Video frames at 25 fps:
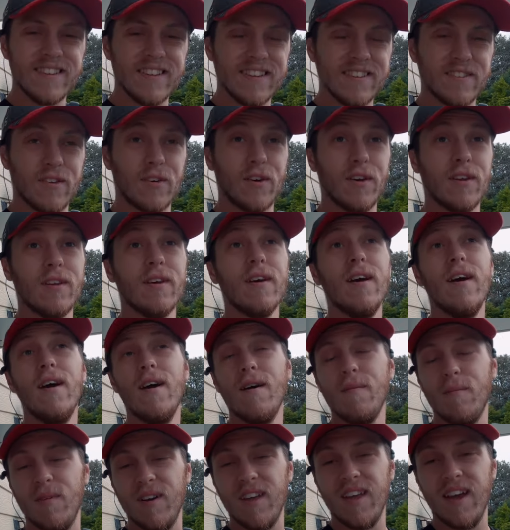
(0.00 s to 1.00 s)
so that's not good.
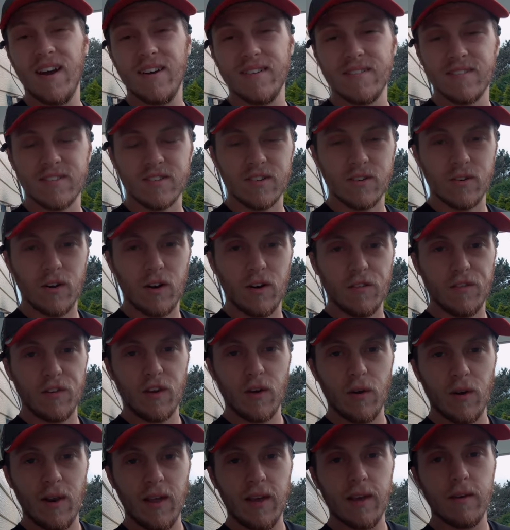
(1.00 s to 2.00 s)
But yeah, so half
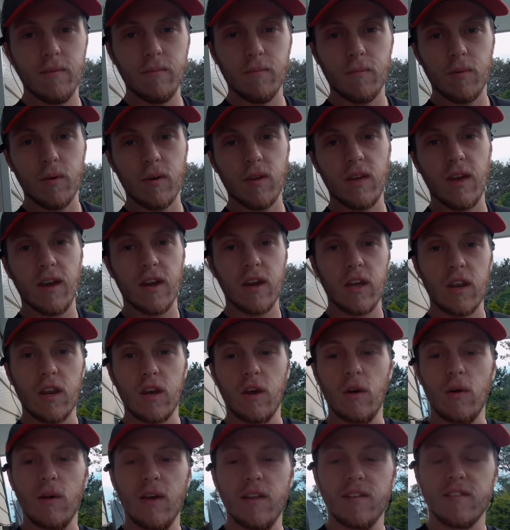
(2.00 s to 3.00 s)
an hour late. But yeah,
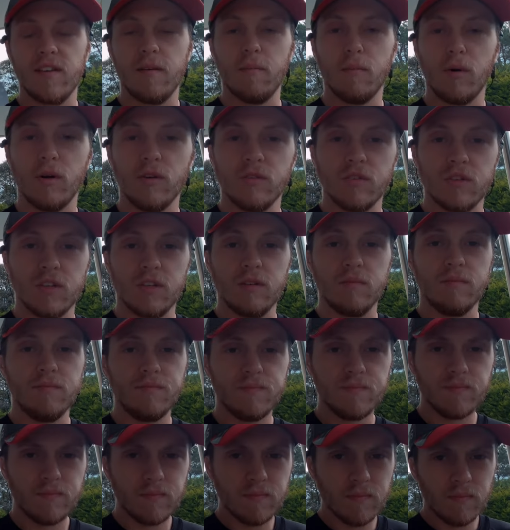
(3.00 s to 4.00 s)
gonna go get 10 miles in.
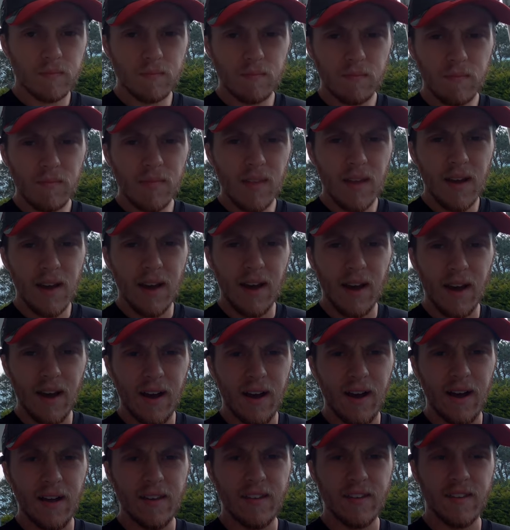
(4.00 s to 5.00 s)

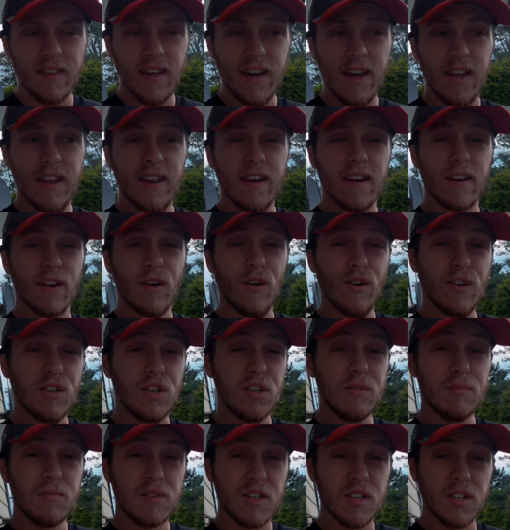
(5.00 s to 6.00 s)
And then I got a
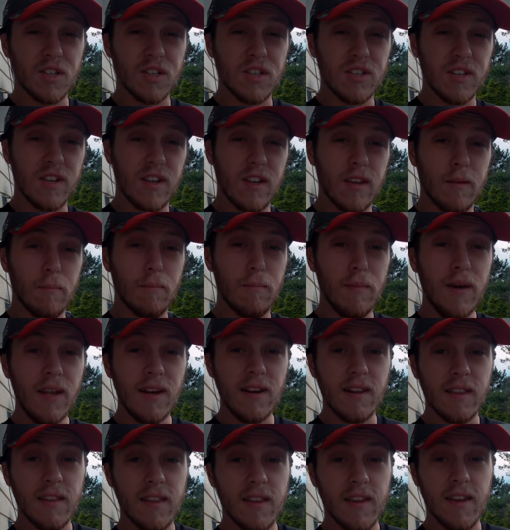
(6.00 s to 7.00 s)
gym session in the
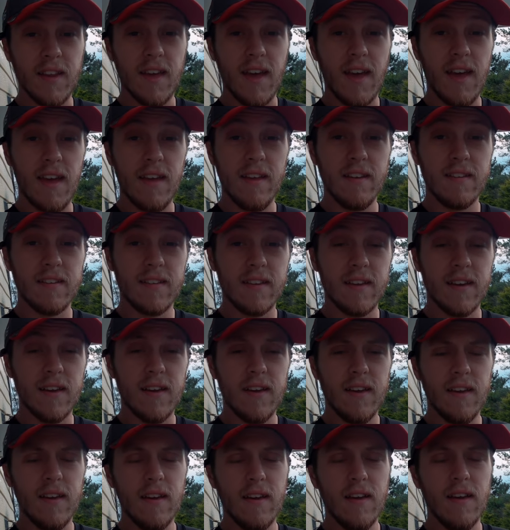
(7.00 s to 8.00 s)
middle of the day
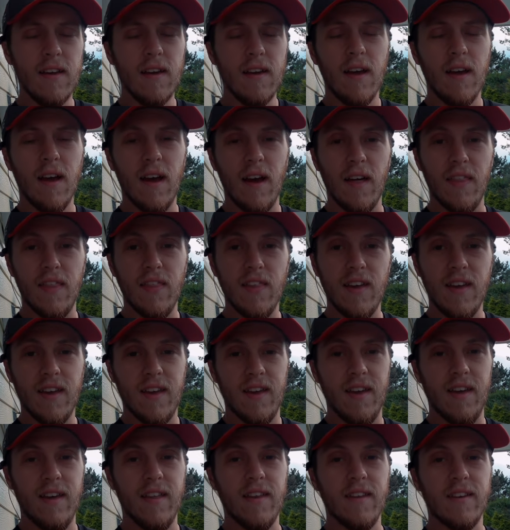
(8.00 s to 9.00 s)
today. And
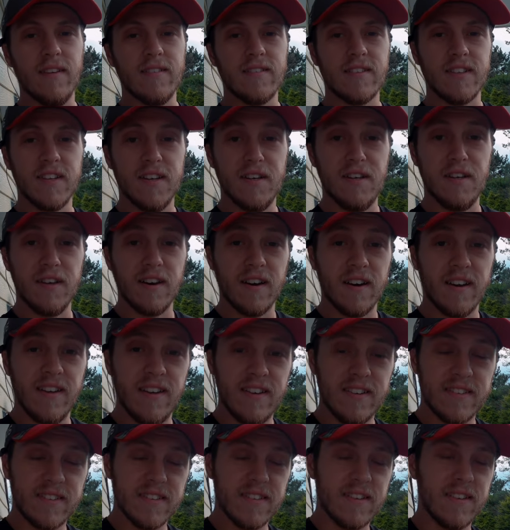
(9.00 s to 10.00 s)
then
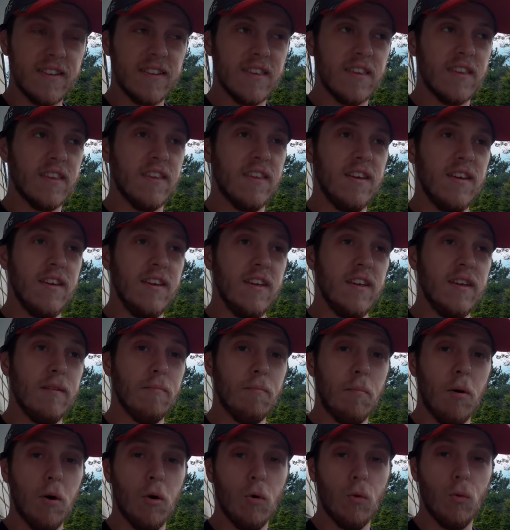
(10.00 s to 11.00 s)
tonight the
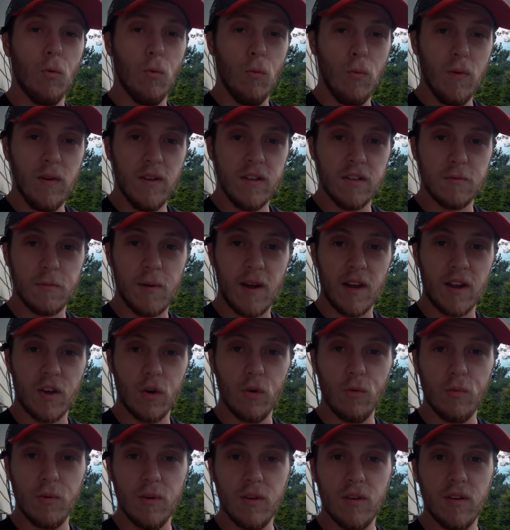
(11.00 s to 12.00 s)
pool is back
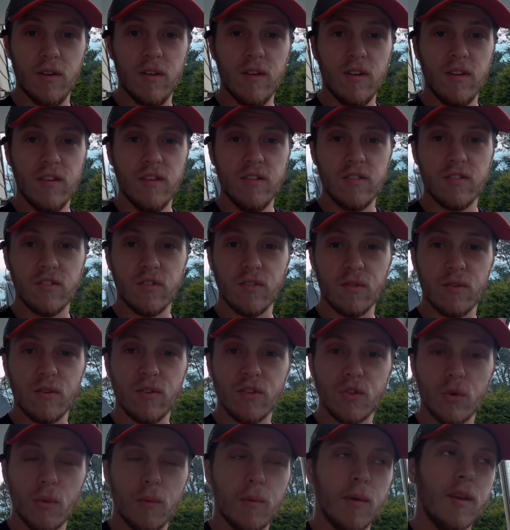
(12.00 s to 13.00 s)
open, so I'm
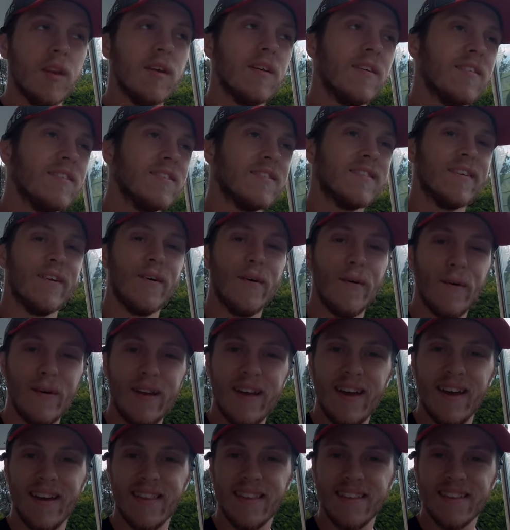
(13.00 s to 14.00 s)
going swimming. So
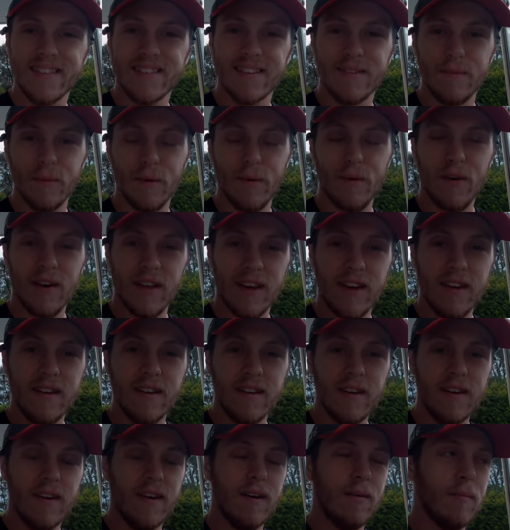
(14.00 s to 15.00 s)
yeah, that's gonna be really good.
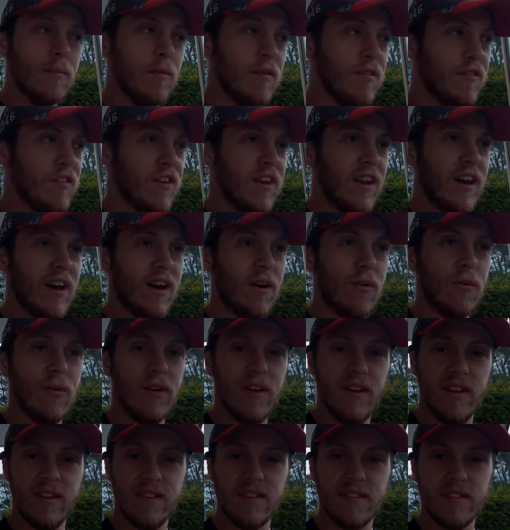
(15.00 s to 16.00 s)
But for now,
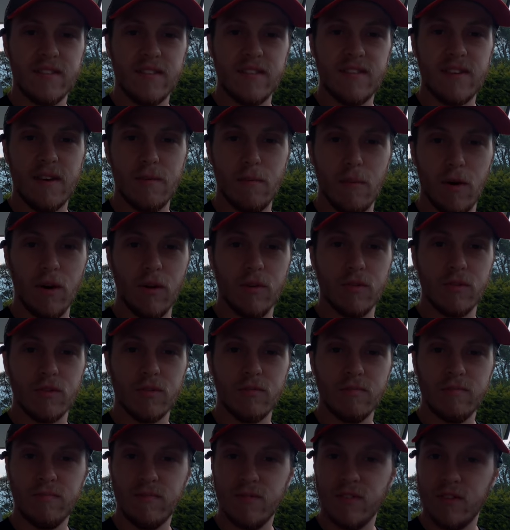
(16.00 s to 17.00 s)
it's 10
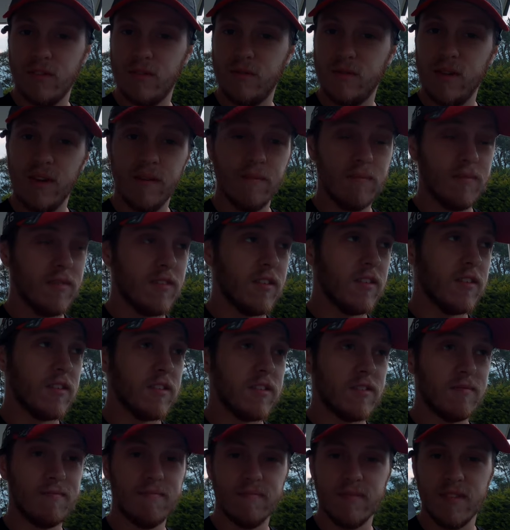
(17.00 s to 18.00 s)
miles. So yeah,
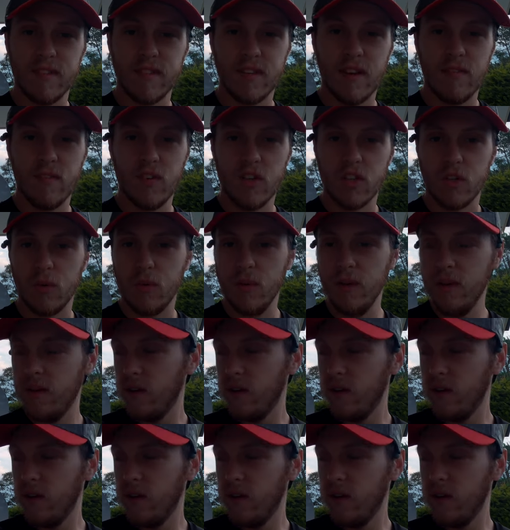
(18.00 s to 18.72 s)
it's established.